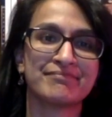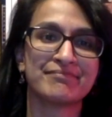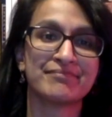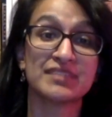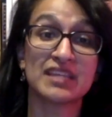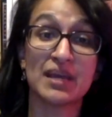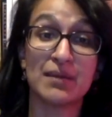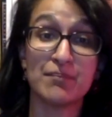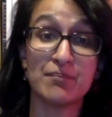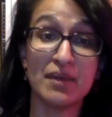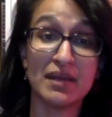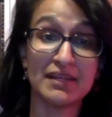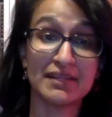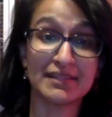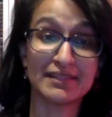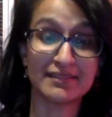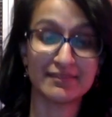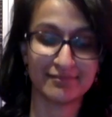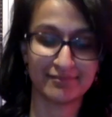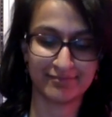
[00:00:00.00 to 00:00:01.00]
Yet
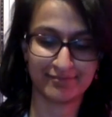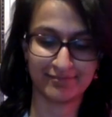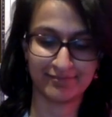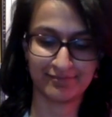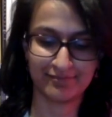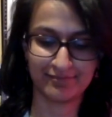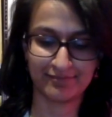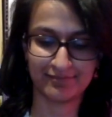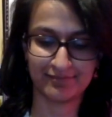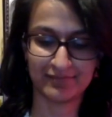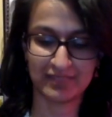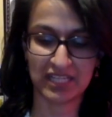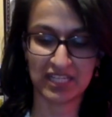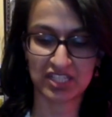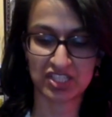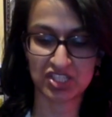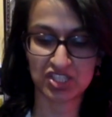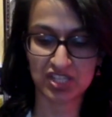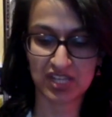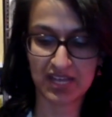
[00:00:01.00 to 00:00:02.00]
many,
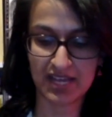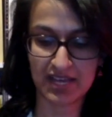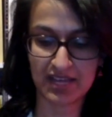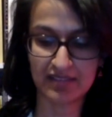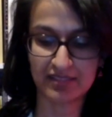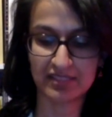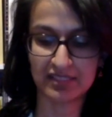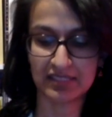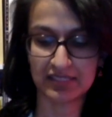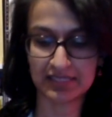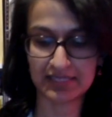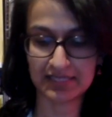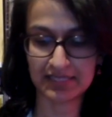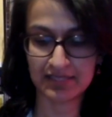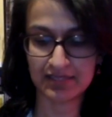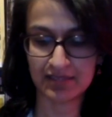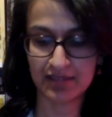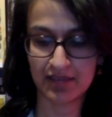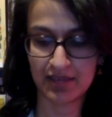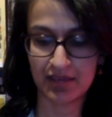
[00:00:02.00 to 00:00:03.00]
like Chan and Lee,
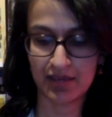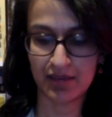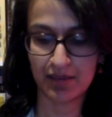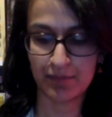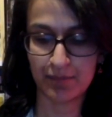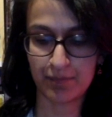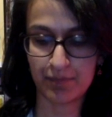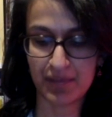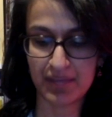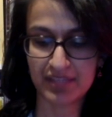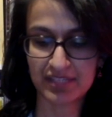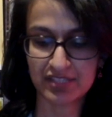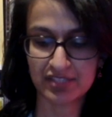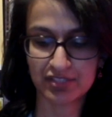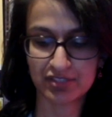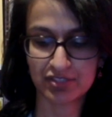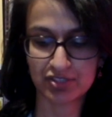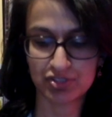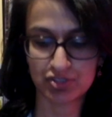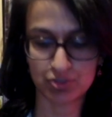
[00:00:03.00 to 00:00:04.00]
made it
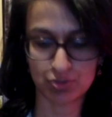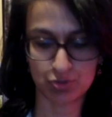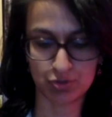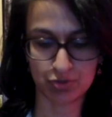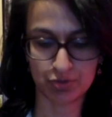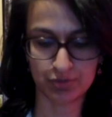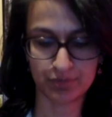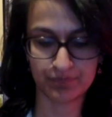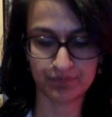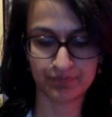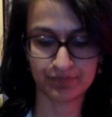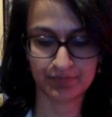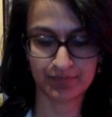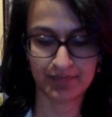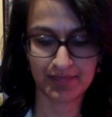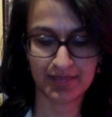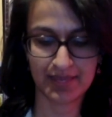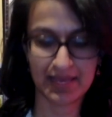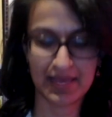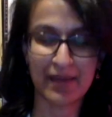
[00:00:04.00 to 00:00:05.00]
to the shore
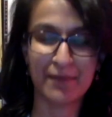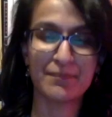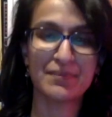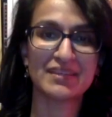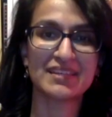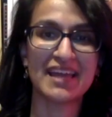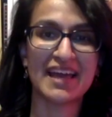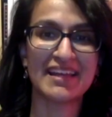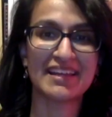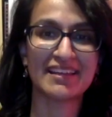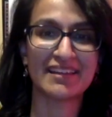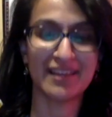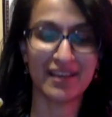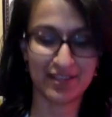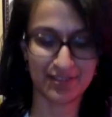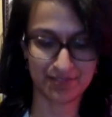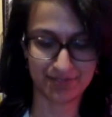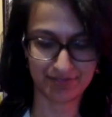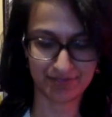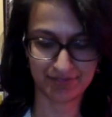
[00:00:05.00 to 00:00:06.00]
and began a
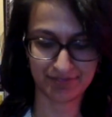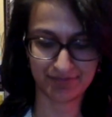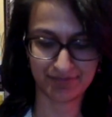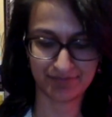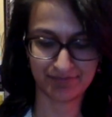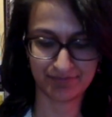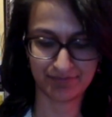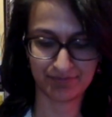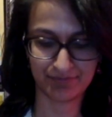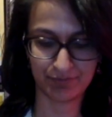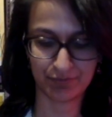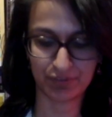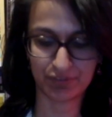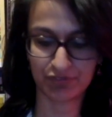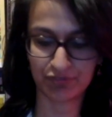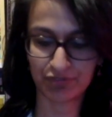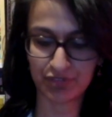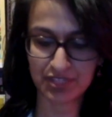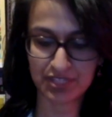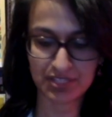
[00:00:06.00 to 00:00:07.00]
life with
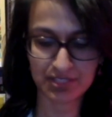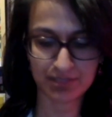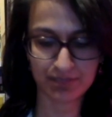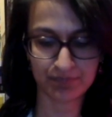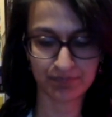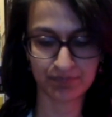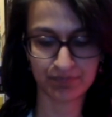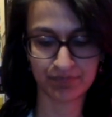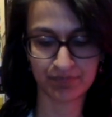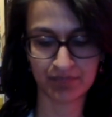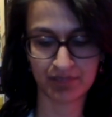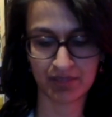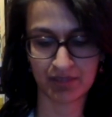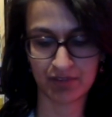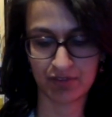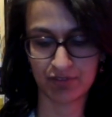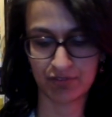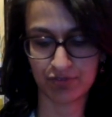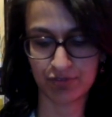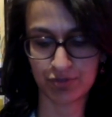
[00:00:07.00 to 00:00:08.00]
freedom,
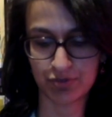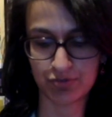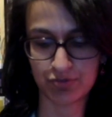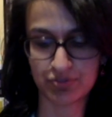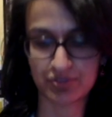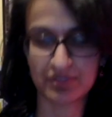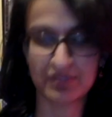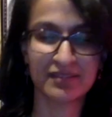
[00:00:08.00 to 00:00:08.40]
food,